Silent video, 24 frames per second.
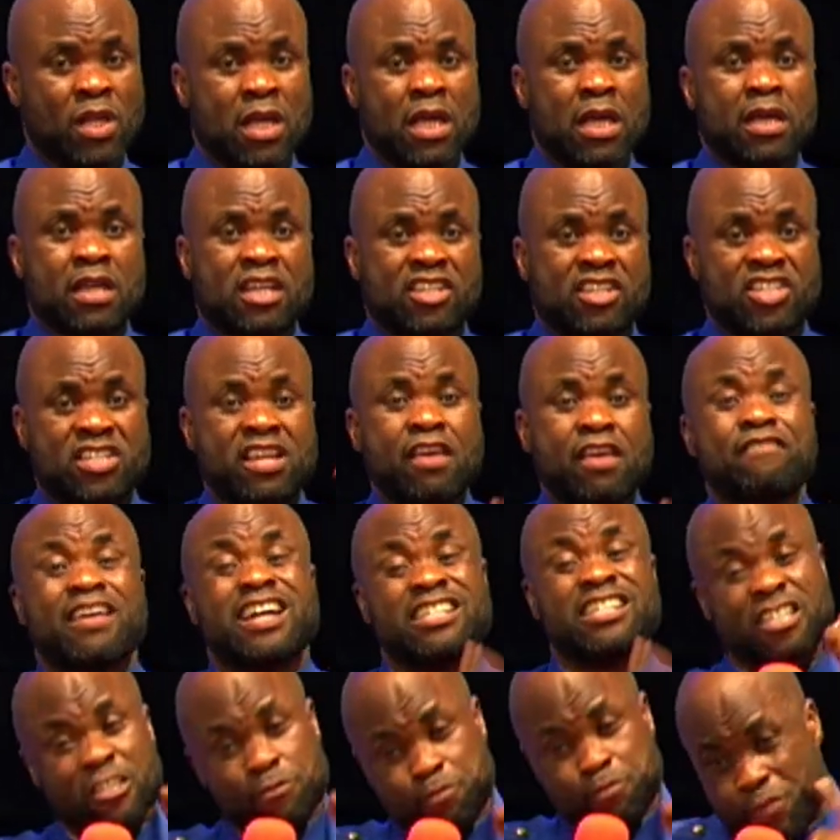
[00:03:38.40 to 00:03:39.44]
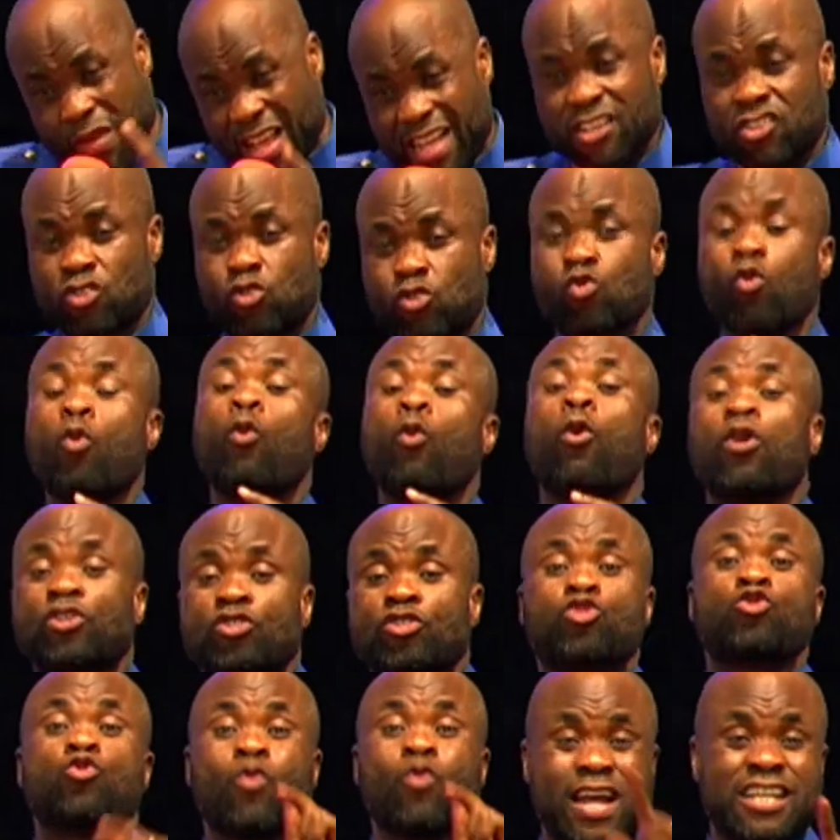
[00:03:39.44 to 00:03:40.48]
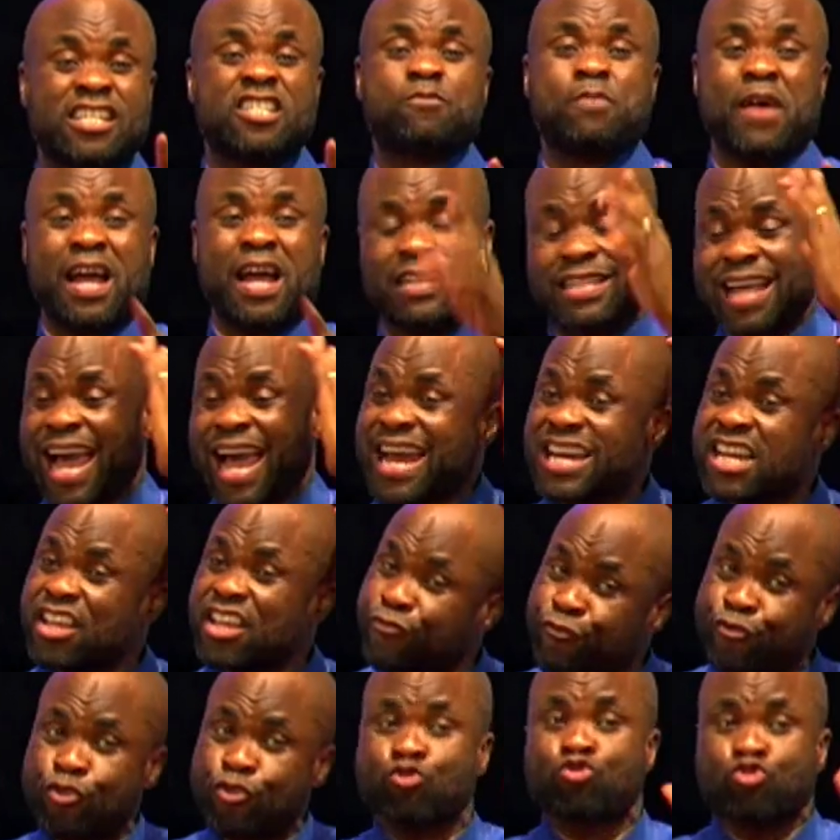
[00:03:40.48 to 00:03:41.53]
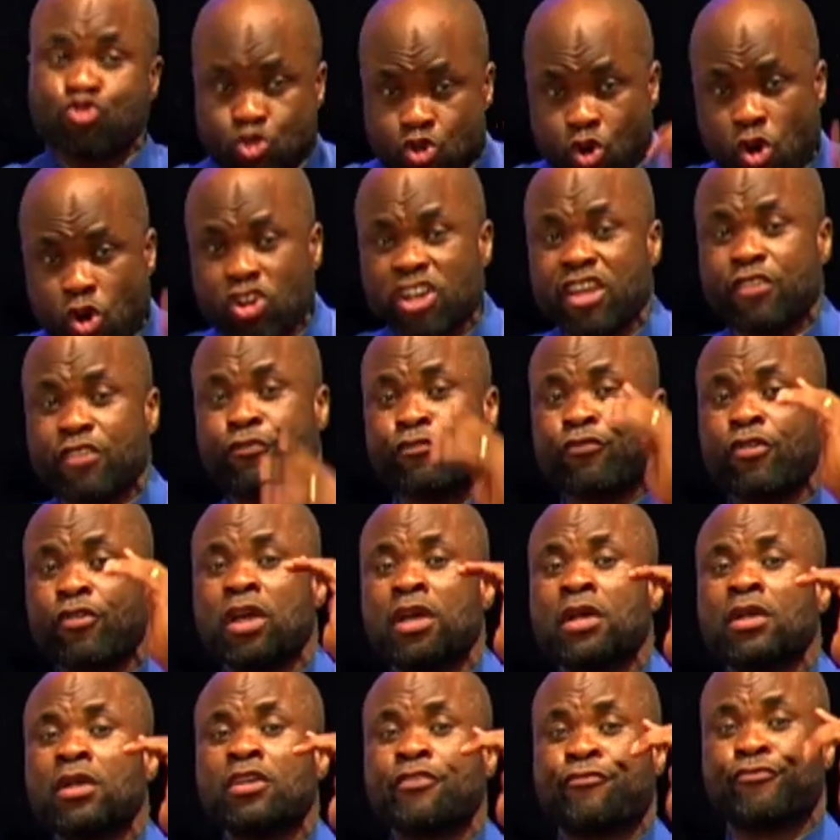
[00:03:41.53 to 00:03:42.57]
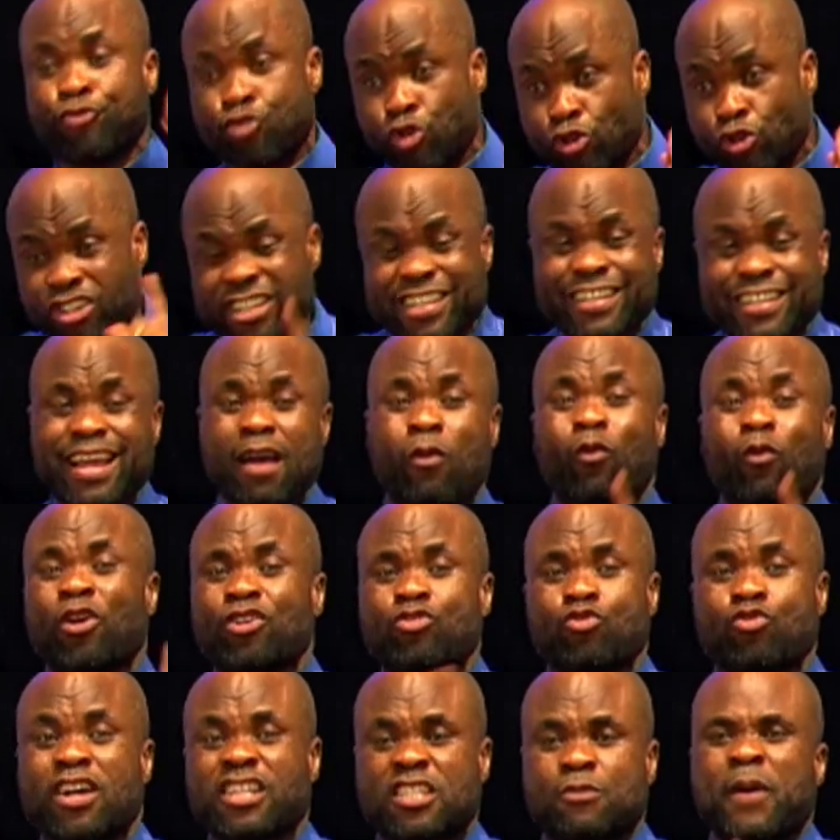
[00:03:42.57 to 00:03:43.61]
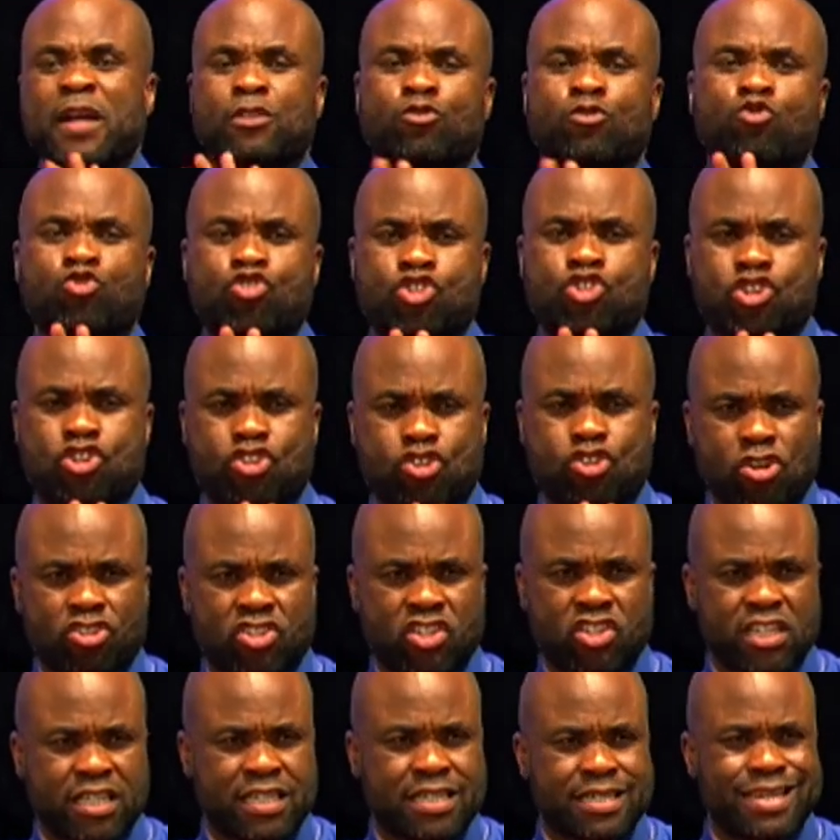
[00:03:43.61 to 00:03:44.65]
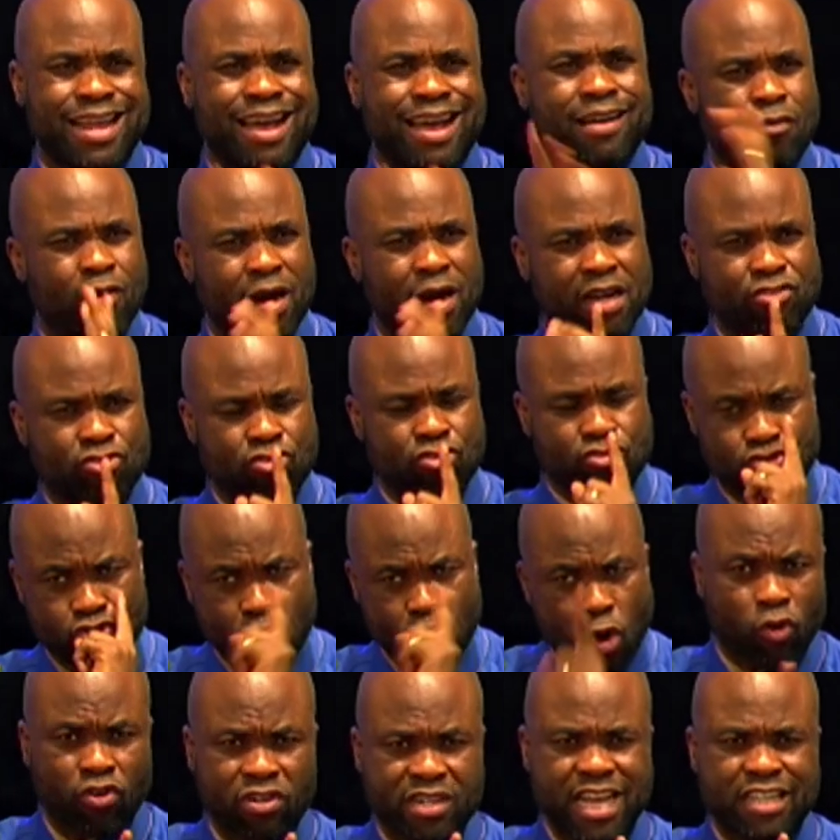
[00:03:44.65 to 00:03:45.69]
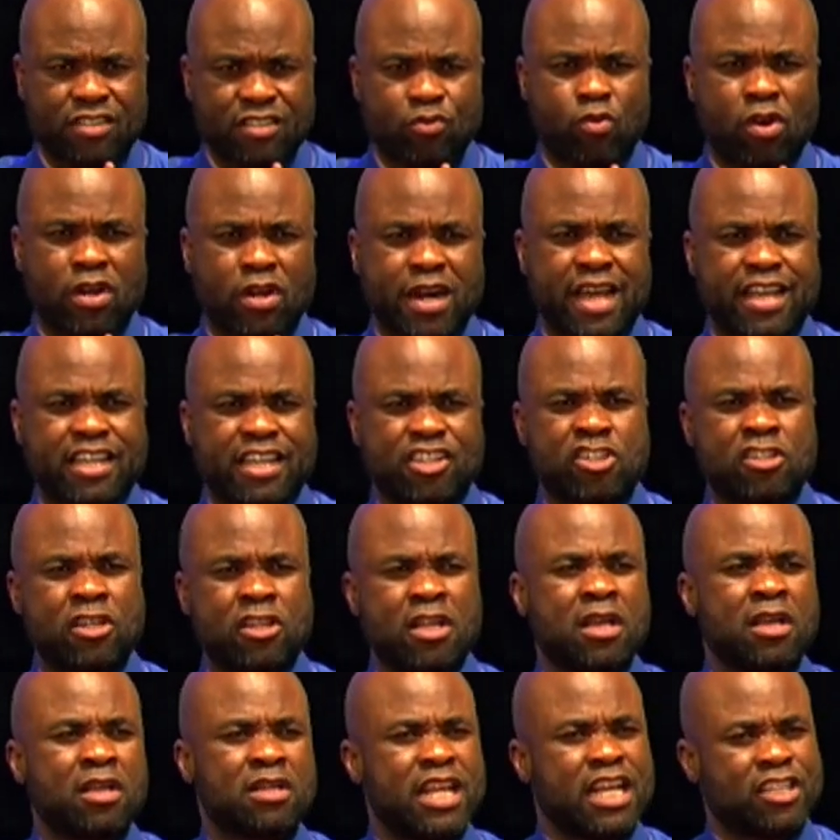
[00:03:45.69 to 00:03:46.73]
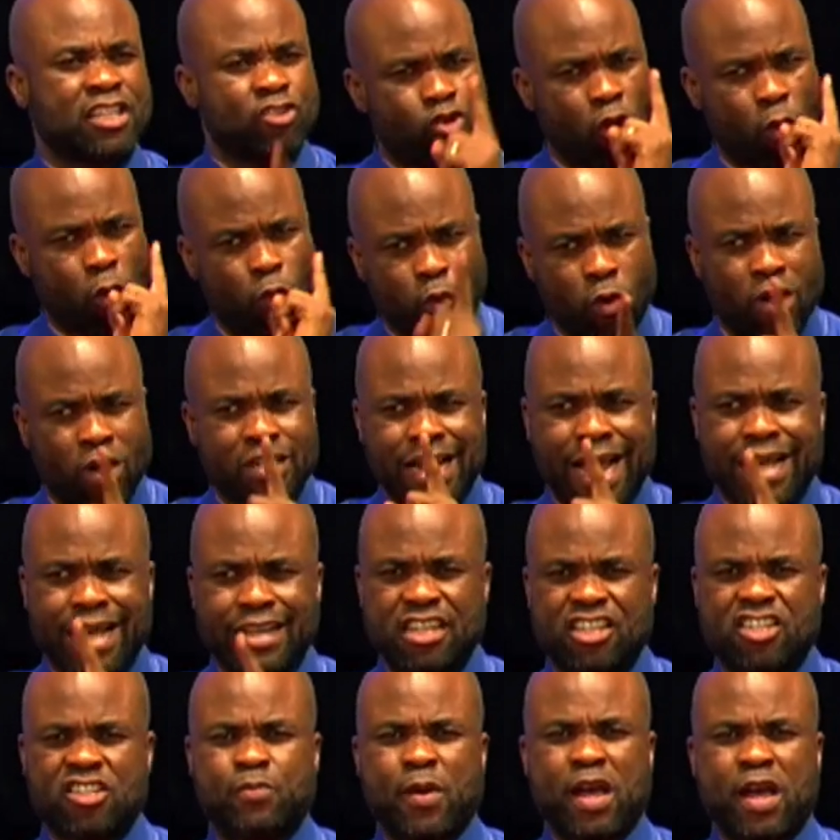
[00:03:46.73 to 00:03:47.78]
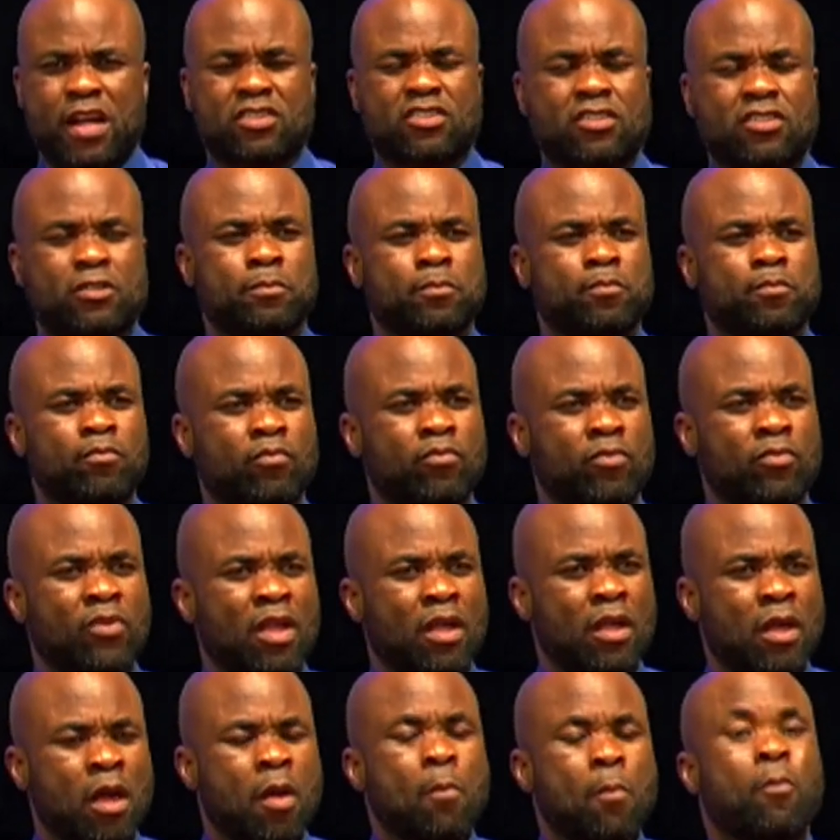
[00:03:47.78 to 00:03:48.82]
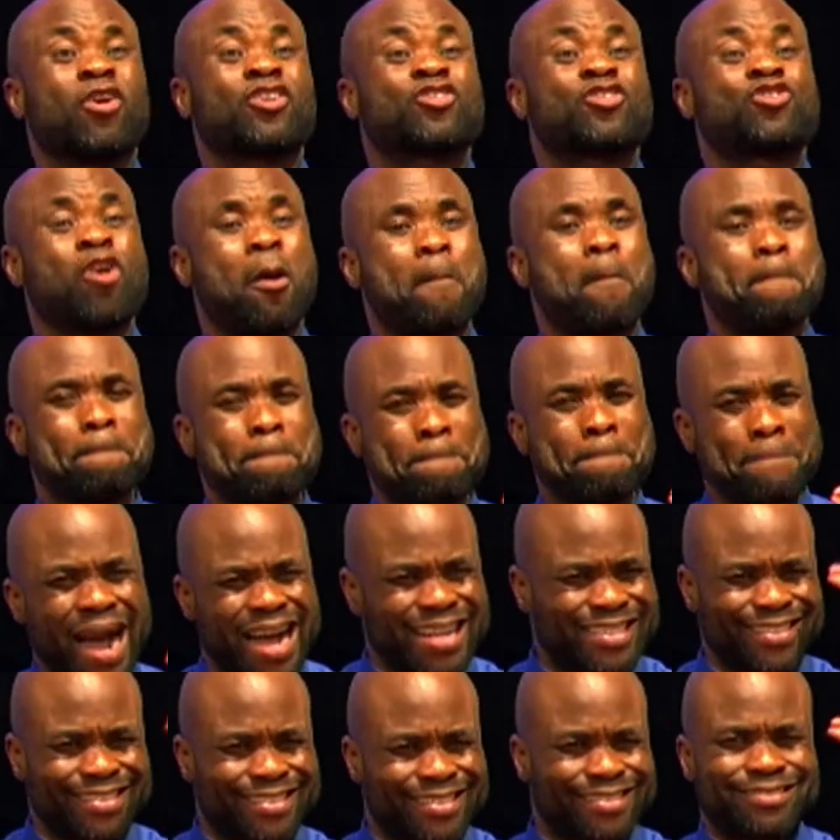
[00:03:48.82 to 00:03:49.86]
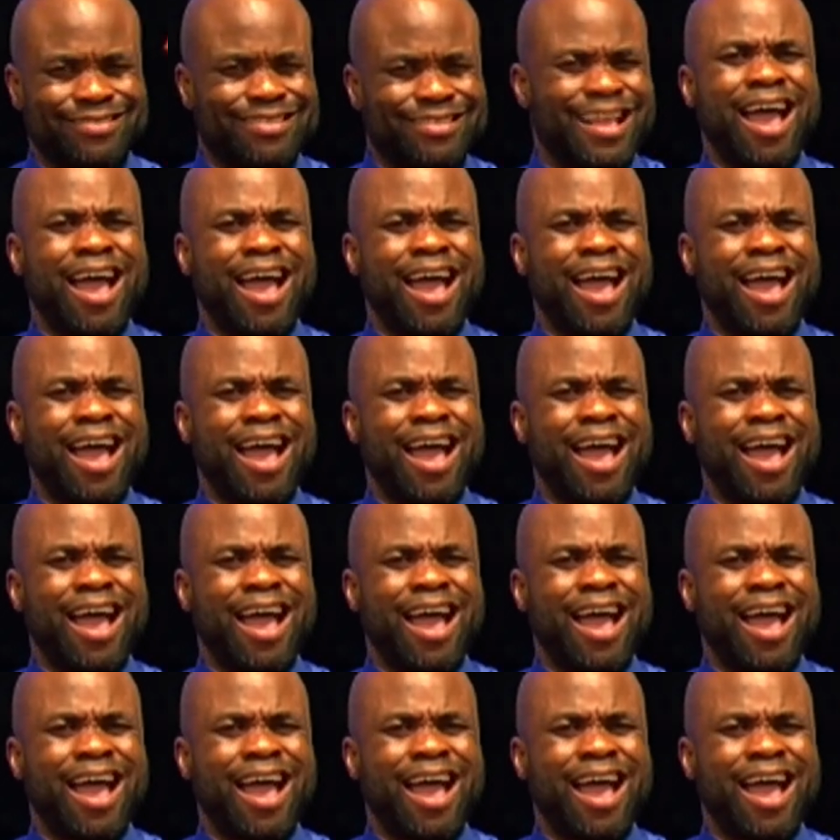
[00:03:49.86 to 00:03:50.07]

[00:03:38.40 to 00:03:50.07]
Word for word: The servant speaks what you expect, and if you don't, if if you don't hear what you expect, you shut it down and no, that's what I that's not what I expect. But your master